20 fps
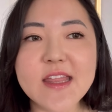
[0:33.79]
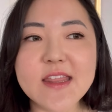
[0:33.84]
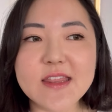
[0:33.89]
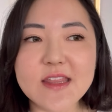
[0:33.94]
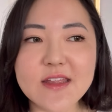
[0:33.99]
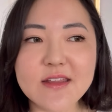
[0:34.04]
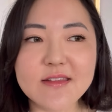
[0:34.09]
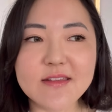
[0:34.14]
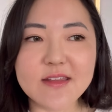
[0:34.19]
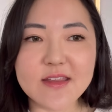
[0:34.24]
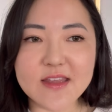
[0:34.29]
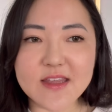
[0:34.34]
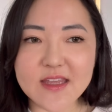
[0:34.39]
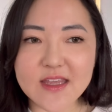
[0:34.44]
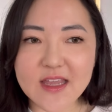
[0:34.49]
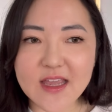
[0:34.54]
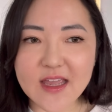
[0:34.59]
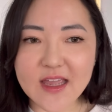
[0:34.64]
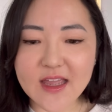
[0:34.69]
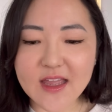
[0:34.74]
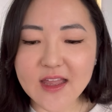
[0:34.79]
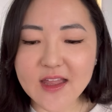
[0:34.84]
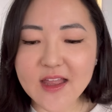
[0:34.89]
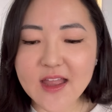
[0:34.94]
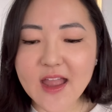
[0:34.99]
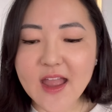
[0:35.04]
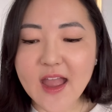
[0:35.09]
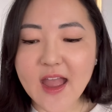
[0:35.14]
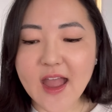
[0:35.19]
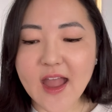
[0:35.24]
this year
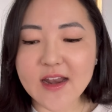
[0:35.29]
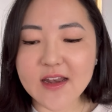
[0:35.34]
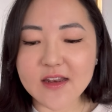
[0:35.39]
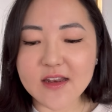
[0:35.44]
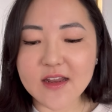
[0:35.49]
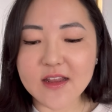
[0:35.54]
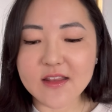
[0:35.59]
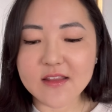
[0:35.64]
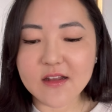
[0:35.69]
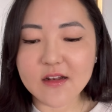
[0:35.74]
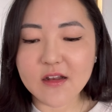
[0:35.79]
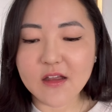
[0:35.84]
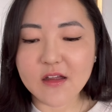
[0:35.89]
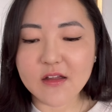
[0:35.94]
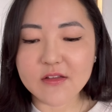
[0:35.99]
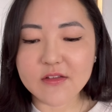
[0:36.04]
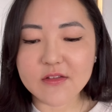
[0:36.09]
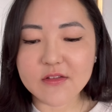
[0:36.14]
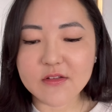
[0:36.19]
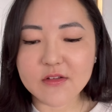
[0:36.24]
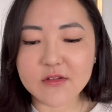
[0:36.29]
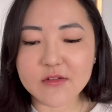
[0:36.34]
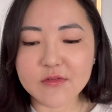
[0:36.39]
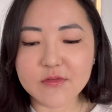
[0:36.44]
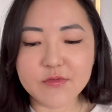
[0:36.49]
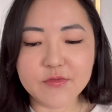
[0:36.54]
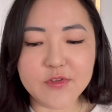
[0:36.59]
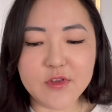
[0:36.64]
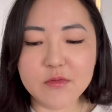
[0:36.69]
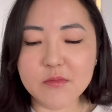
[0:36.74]
and in the last
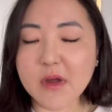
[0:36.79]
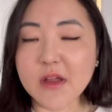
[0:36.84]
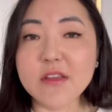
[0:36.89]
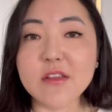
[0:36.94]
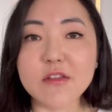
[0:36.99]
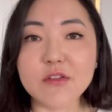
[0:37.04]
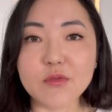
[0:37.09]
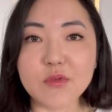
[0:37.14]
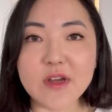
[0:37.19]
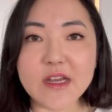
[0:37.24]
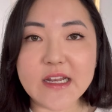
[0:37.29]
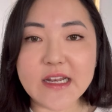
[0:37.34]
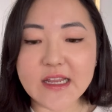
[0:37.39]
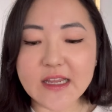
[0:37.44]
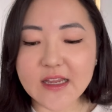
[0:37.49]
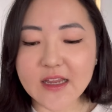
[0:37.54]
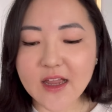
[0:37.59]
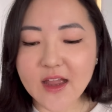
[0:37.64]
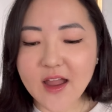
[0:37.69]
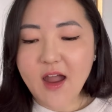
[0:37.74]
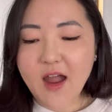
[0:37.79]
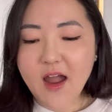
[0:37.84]
few months, really.